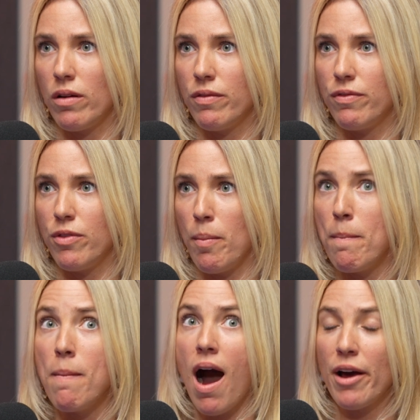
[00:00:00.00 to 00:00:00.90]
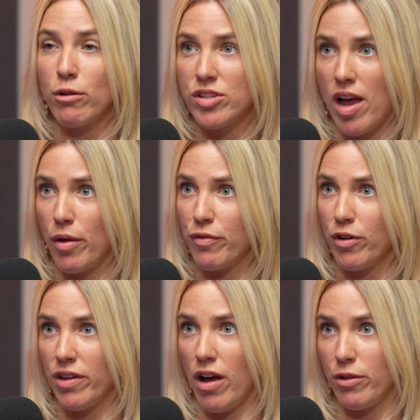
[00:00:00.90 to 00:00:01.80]
of the model town for
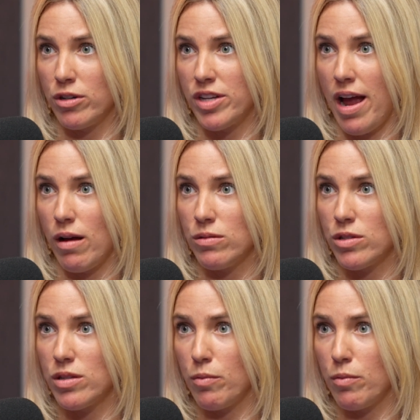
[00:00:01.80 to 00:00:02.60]
the other towns.